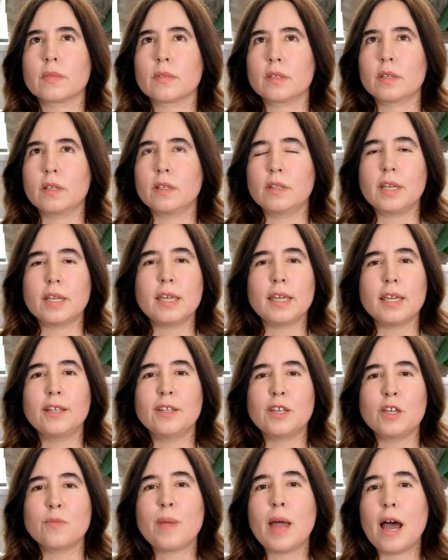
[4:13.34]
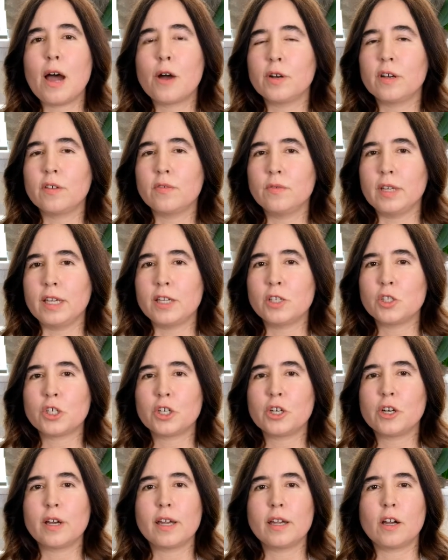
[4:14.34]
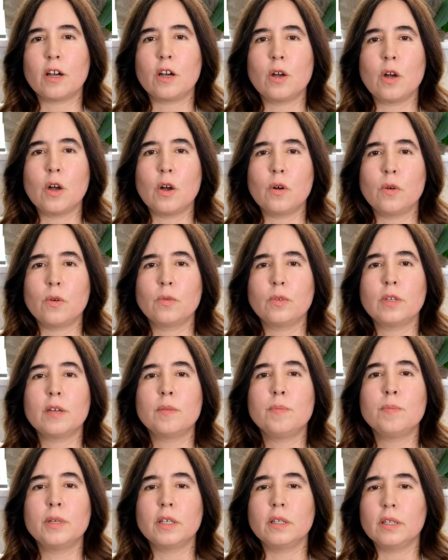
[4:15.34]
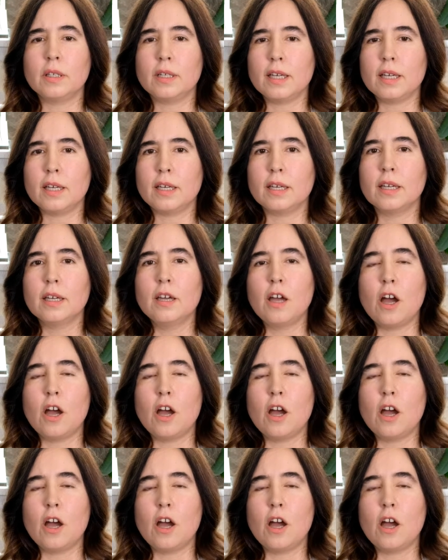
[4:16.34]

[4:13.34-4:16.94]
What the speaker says: the healing power of nature and our own ability,